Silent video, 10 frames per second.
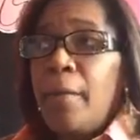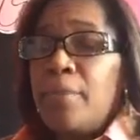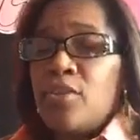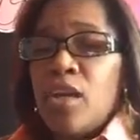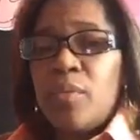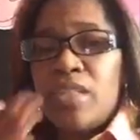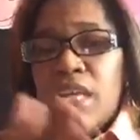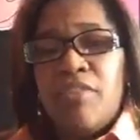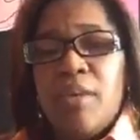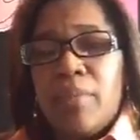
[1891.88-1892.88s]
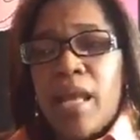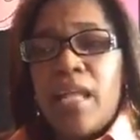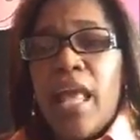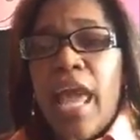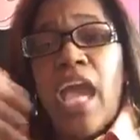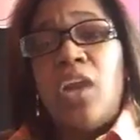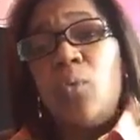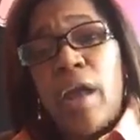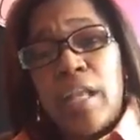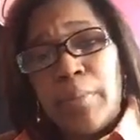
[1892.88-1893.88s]
So it was event planning and
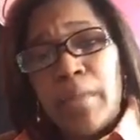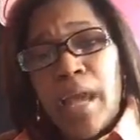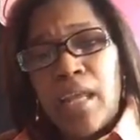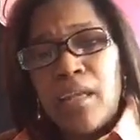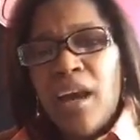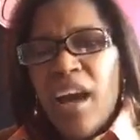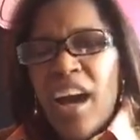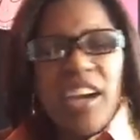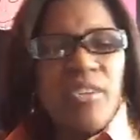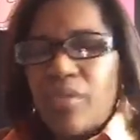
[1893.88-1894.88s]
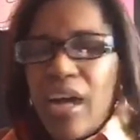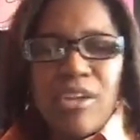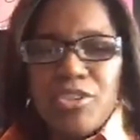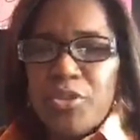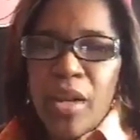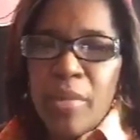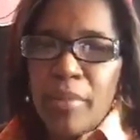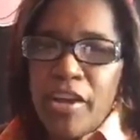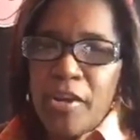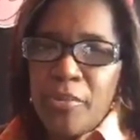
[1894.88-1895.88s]
wedding planning. I don't do wedding
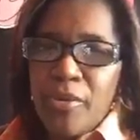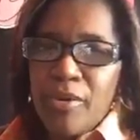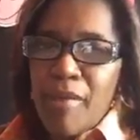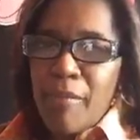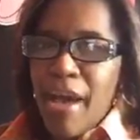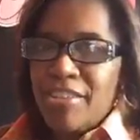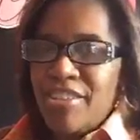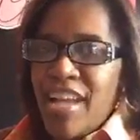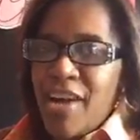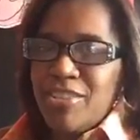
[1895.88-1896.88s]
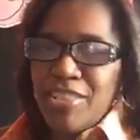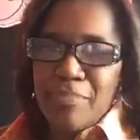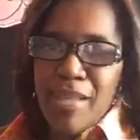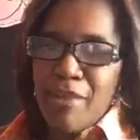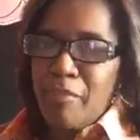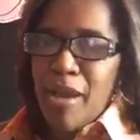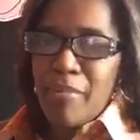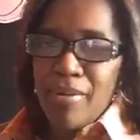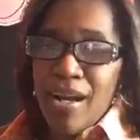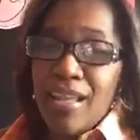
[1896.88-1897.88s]
planning anymore. My passion now is just playing with
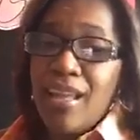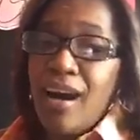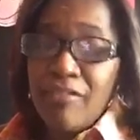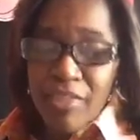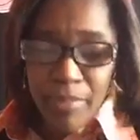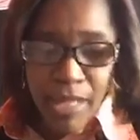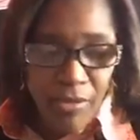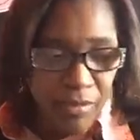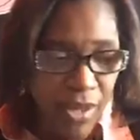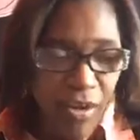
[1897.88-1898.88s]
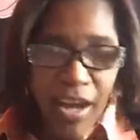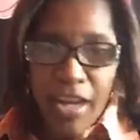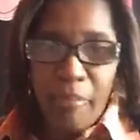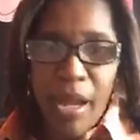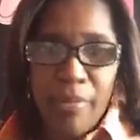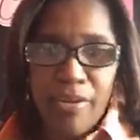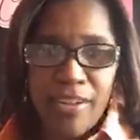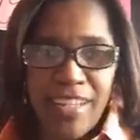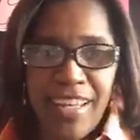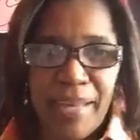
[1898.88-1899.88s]
paper. I love to play with all kind of paper all
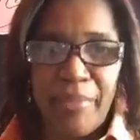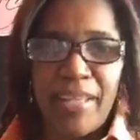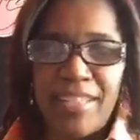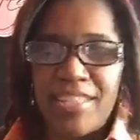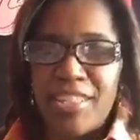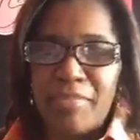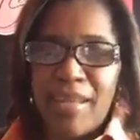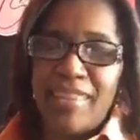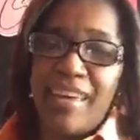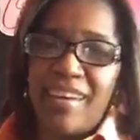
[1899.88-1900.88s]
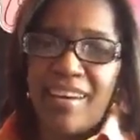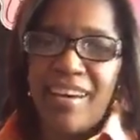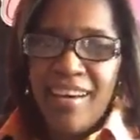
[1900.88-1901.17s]
day. I mean, that's just my thing.